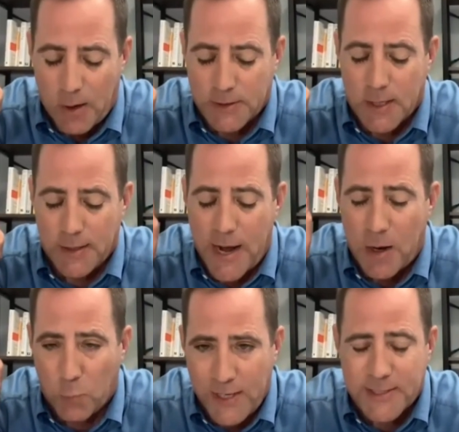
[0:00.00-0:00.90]
else on
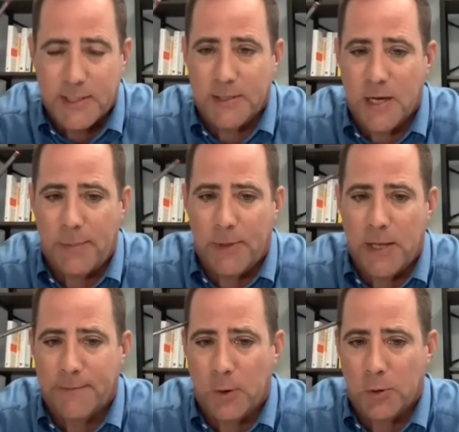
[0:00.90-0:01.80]
that wasting time on
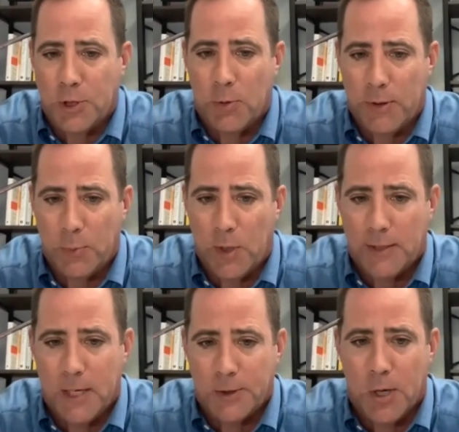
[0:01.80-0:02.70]
that first showing you
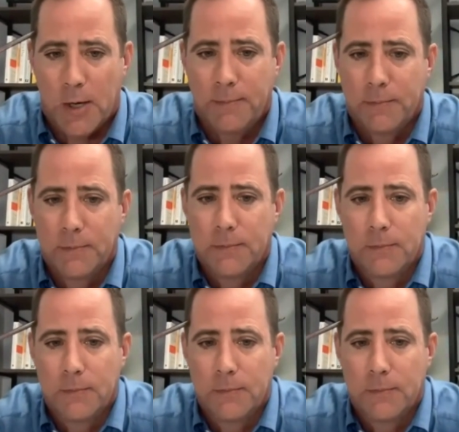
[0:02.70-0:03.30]
want to touch on?